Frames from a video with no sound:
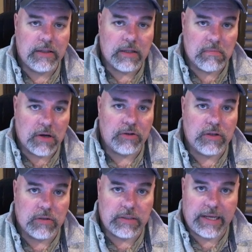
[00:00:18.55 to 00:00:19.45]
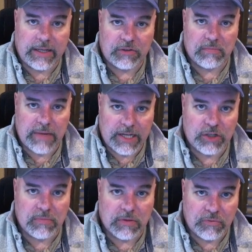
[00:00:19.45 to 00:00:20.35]
then Mothernode Case
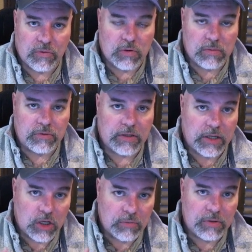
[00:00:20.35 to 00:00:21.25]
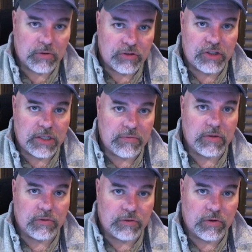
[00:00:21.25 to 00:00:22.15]
Management Forms can help you achieve
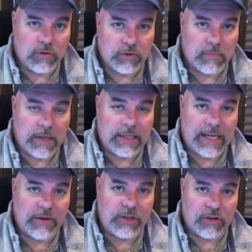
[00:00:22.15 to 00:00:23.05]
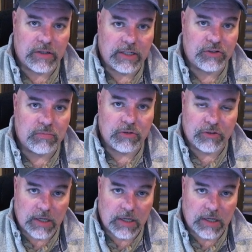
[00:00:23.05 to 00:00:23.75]
those goals by allowing your customers